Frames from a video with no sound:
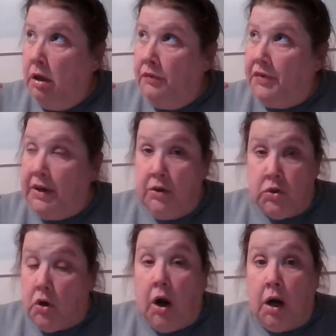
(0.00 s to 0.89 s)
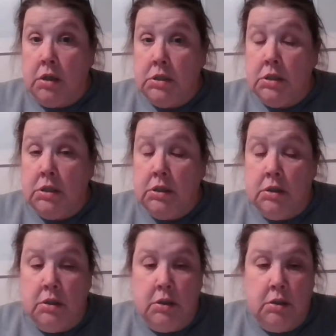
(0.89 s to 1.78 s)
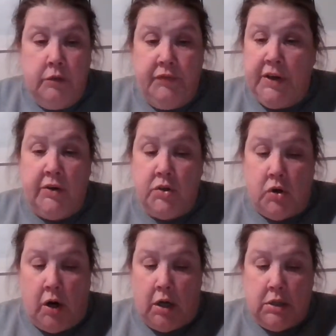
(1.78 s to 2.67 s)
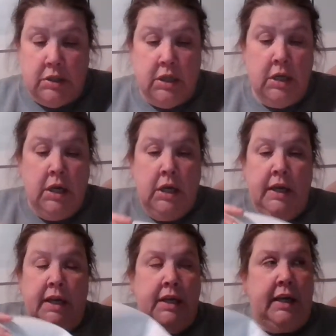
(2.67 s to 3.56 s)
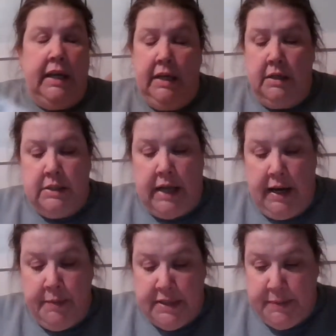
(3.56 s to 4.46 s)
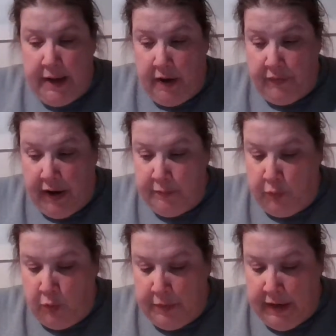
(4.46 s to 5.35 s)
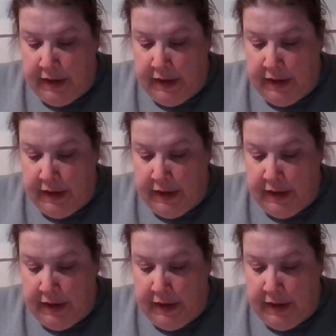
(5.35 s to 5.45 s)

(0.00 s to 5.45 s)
fingers crossed. Fingers crossed. It's kind of pissed me off. I wrote